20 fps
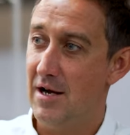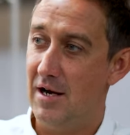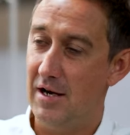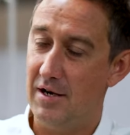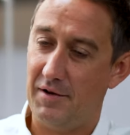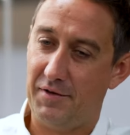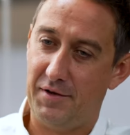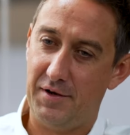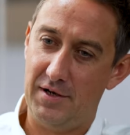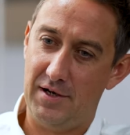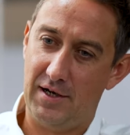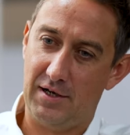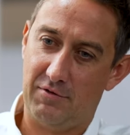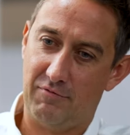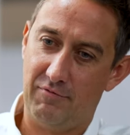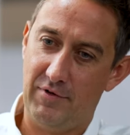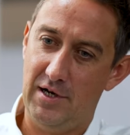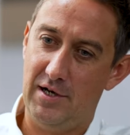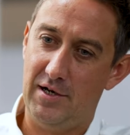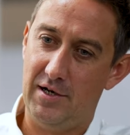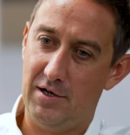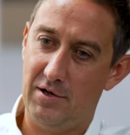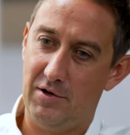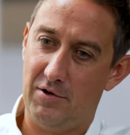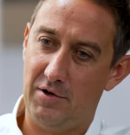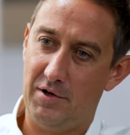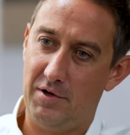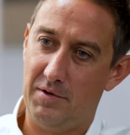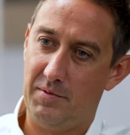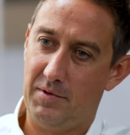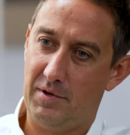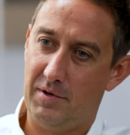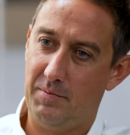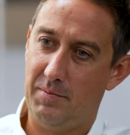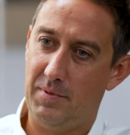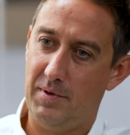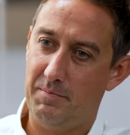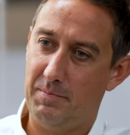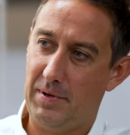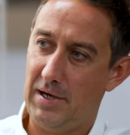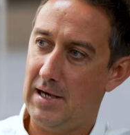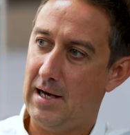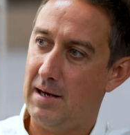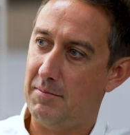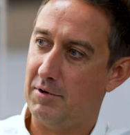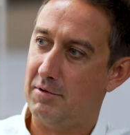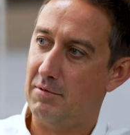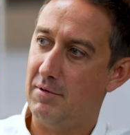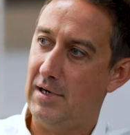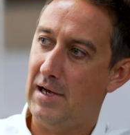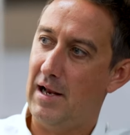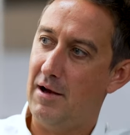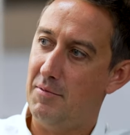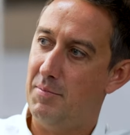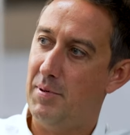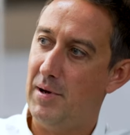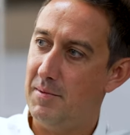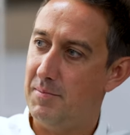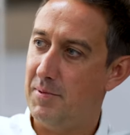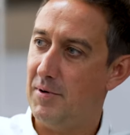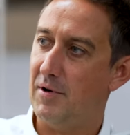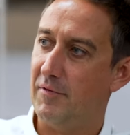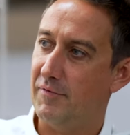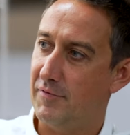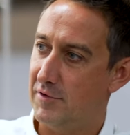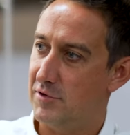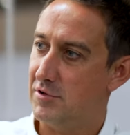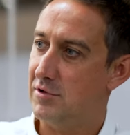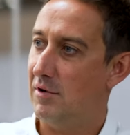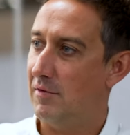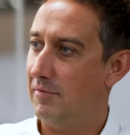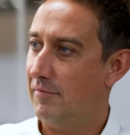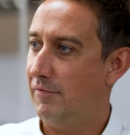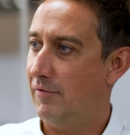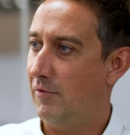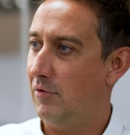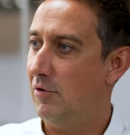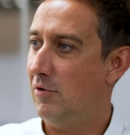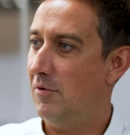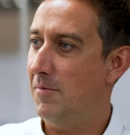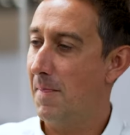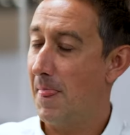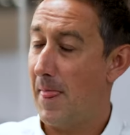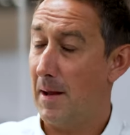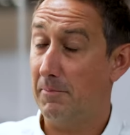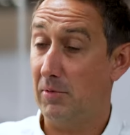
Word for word: and I think that's really aligned to being able to allow people off the shop floor.